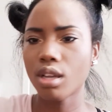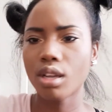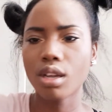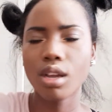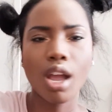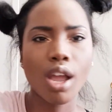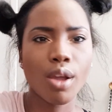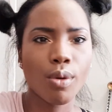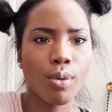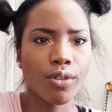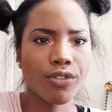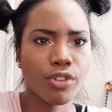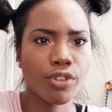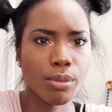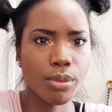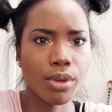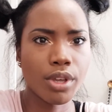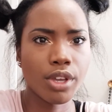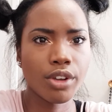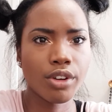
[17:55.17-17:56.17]
I went from
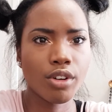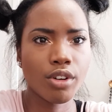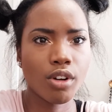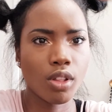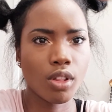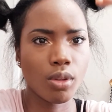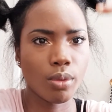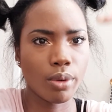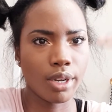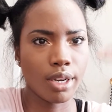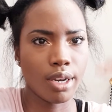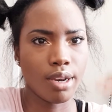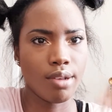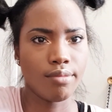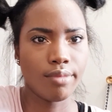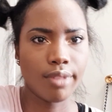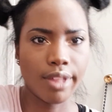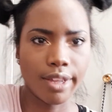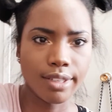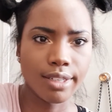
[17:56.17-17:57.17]
here all the way
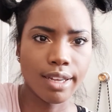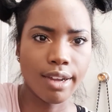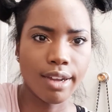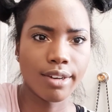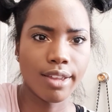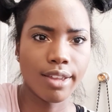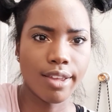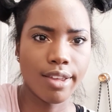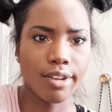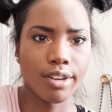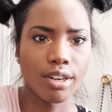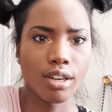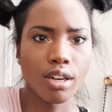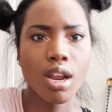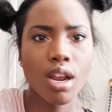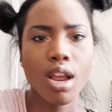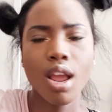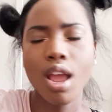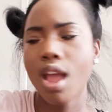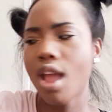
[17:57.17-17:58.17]
like down to here,
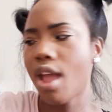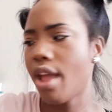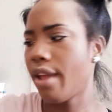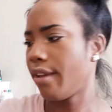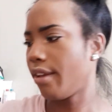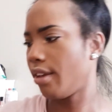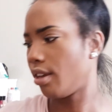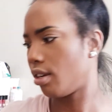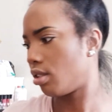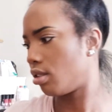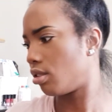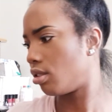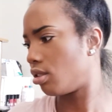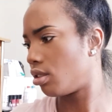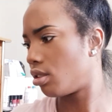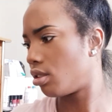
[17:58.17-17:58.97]
and